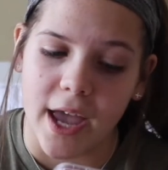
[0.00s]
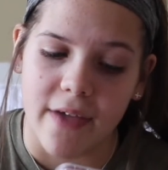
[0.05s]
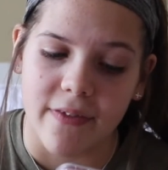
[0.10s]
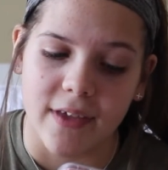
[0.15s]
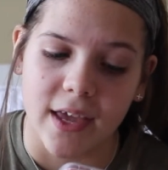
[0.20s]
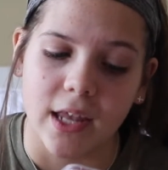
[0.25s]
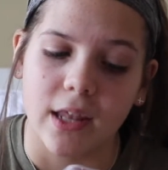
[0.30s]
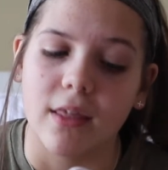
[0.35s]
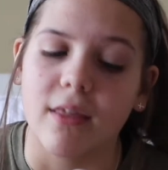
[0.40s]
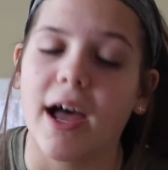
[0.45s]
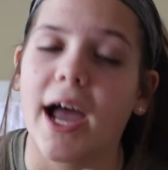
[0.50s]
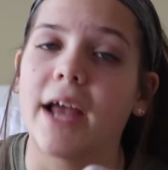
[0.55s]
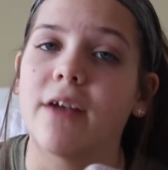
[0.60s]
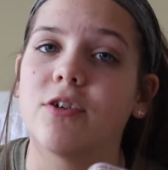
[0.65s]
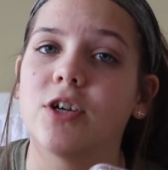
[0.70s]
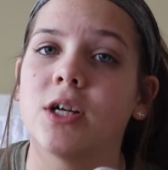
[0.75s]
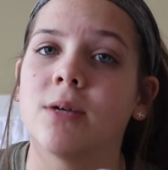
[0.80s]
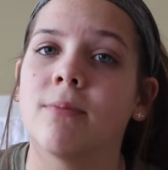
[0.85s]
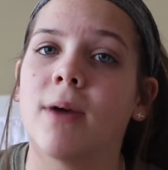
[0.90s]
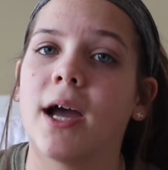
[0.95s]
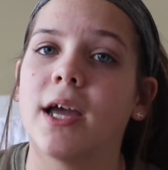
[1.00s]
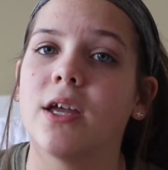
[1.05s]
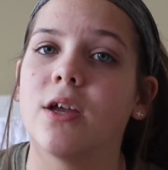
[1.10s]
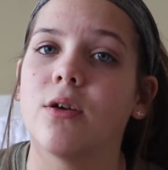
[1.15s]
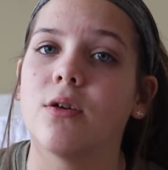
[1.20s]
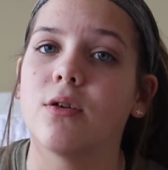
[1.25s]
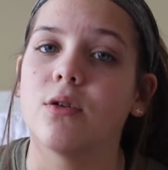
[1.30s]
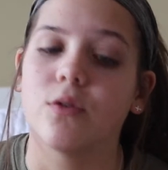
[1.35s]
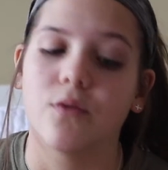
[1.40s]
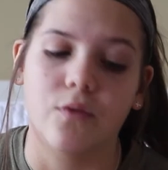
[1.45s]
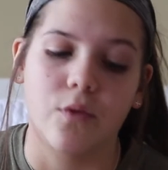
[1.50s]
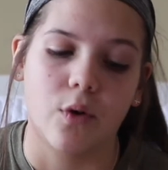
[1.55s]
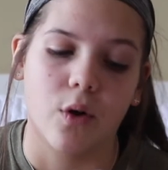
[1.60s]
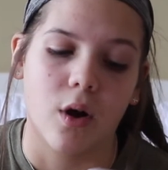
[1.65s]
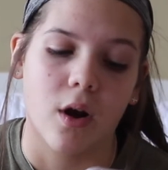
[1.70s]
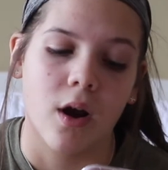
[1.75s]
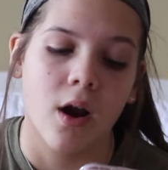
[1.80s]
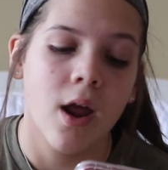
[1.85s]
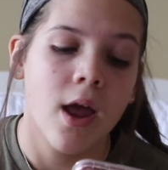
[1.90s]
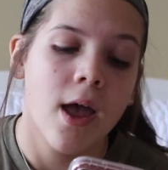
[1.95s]
and then Lightroom I use
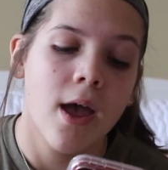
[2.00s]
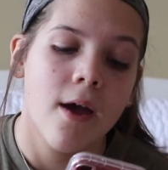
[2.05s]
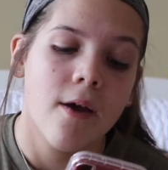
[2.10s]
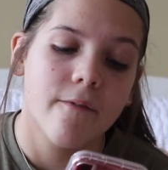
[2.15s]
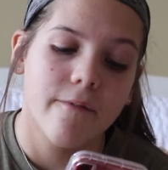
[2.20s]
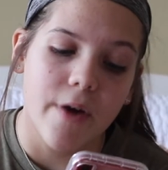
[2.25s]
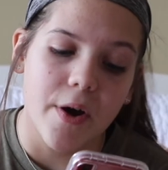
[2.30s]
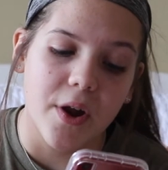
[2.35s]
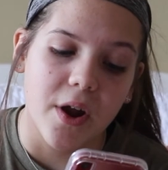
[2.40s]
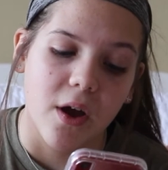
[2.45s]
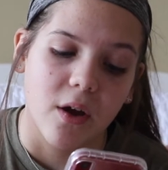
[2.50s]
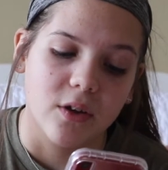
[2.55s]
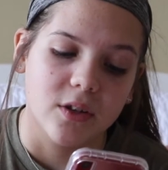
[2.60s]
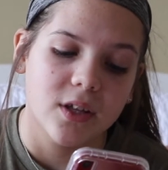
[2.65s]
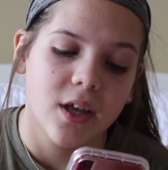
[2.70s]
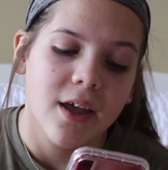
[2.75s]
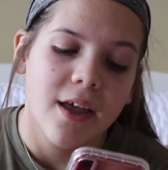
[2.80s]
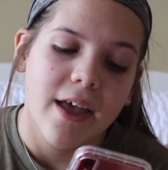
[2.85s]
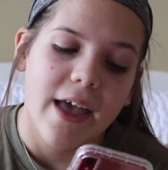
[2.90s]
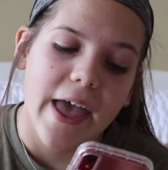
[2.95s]
for photos.